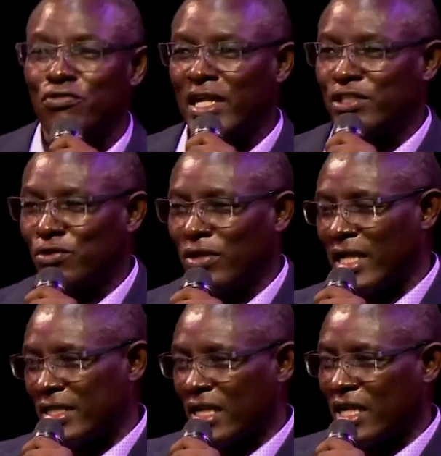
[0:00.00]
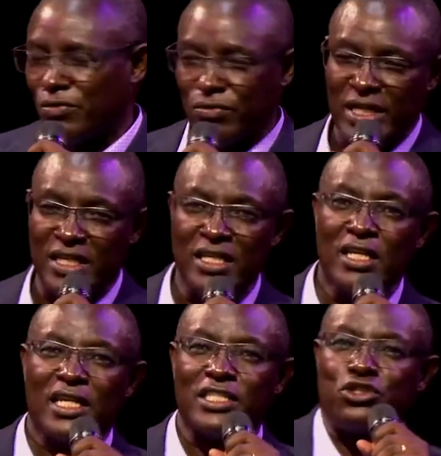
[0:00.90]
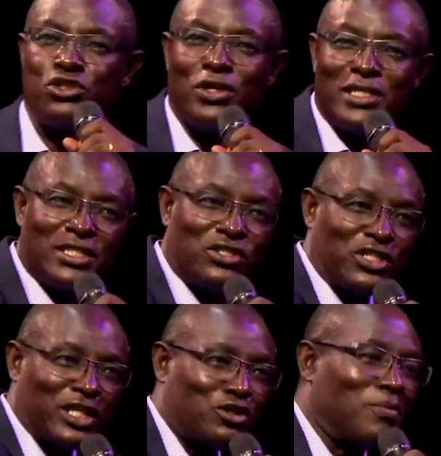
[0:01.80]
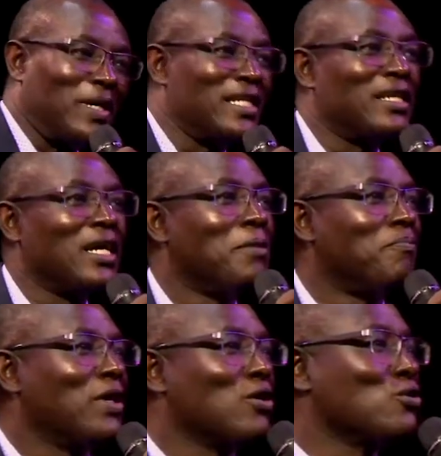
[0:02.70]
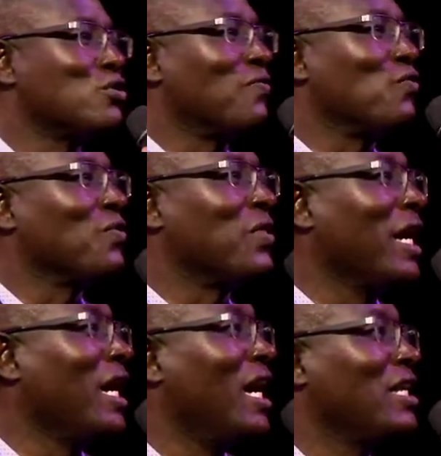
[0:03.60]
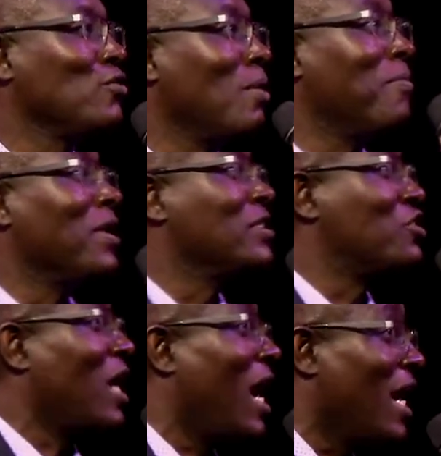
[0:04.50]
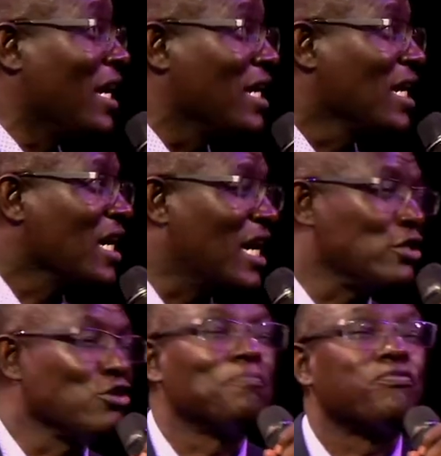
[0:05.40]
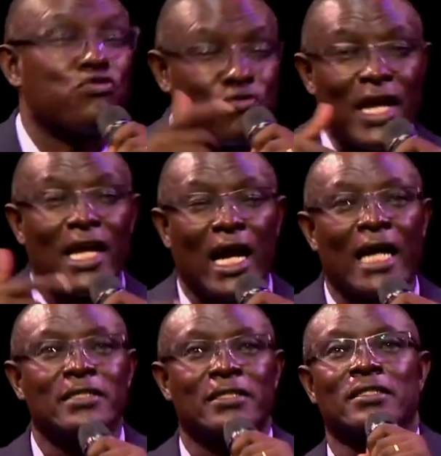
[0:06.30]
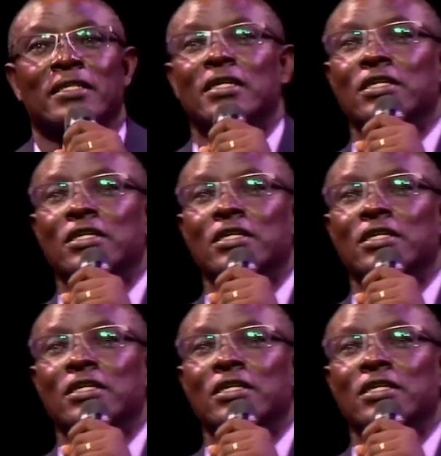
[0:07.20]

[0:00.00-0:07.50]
pray together? Can we? Let's join this gentleman. But also, if you're there and you have been shy, can you pray as